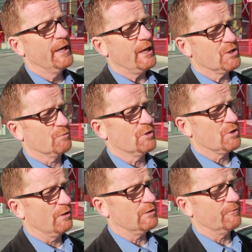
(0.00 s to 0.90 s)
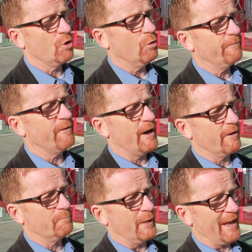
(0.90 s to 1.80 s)
is the result of
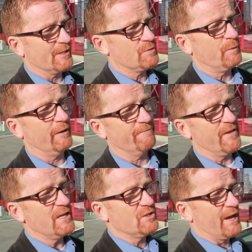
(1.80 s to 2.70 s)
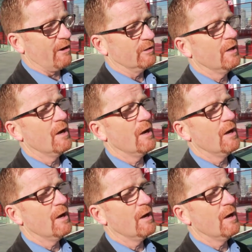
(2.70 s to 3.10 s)
coal-fired plants being phased out